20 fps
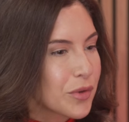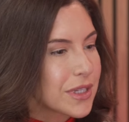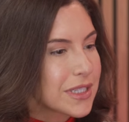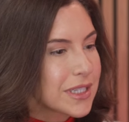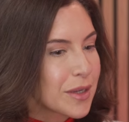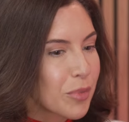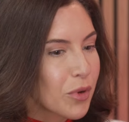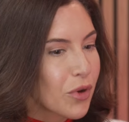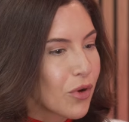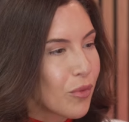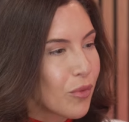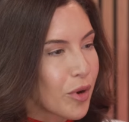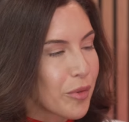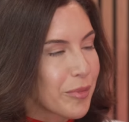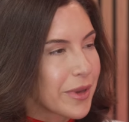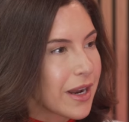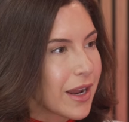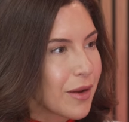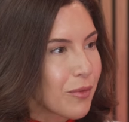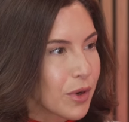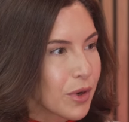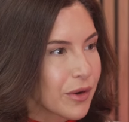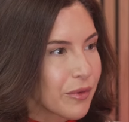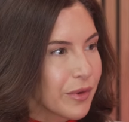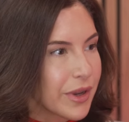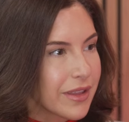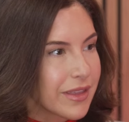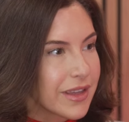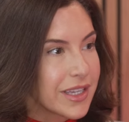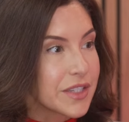the typical woman I work
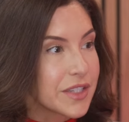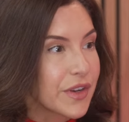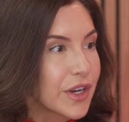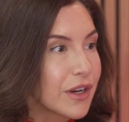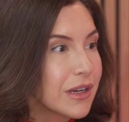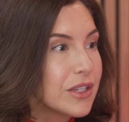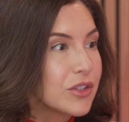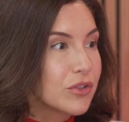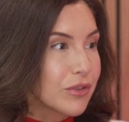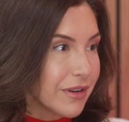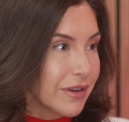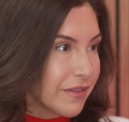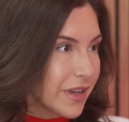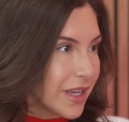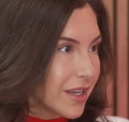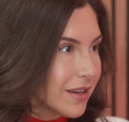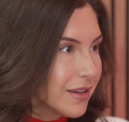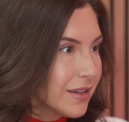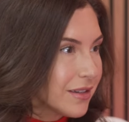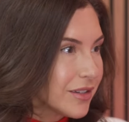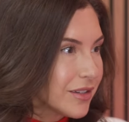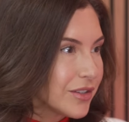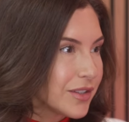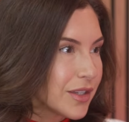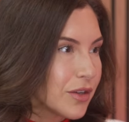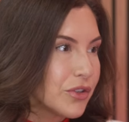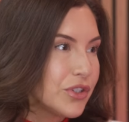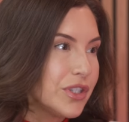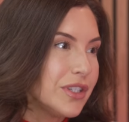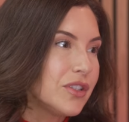with is very driven.
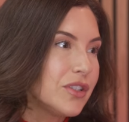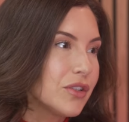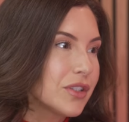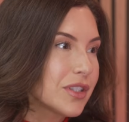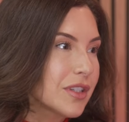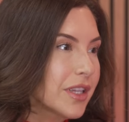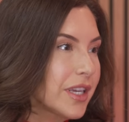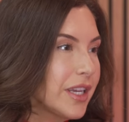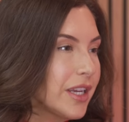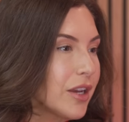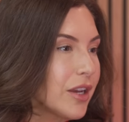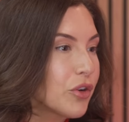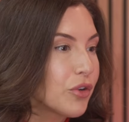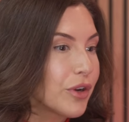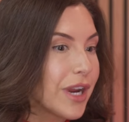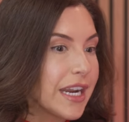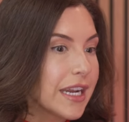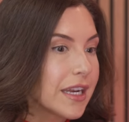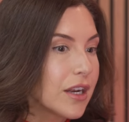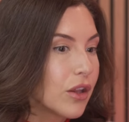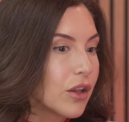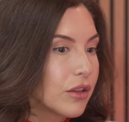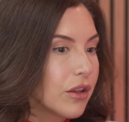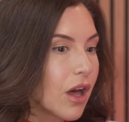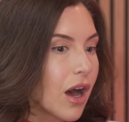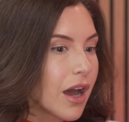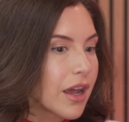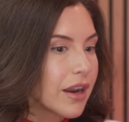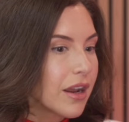So she's usually created a lot